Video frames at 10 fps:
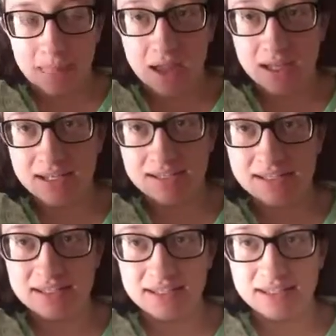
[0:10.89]
I'll get
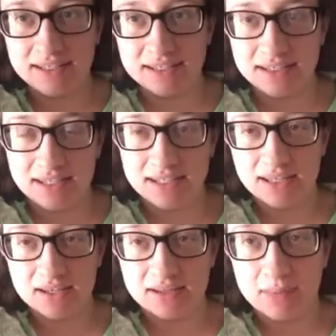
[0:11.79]
into the
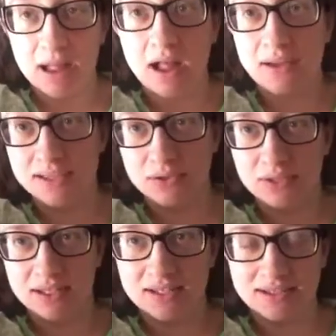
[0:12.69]
details about how he's
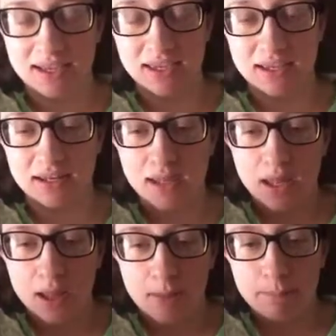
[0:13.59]
doing in a
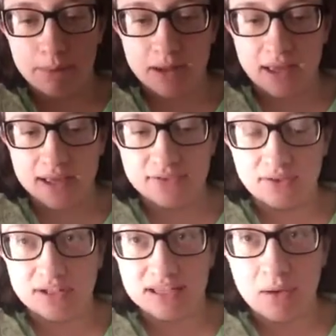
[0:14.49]
second, but as
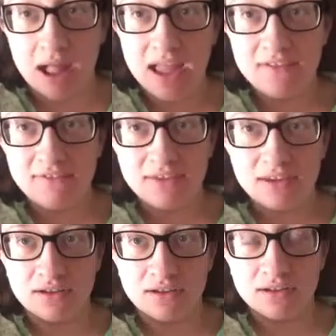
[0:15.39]
far as how I
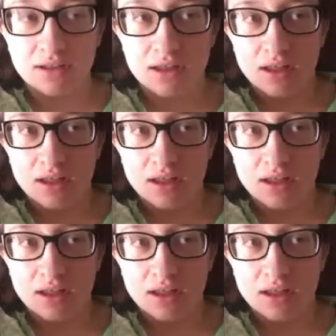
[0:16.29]
feel,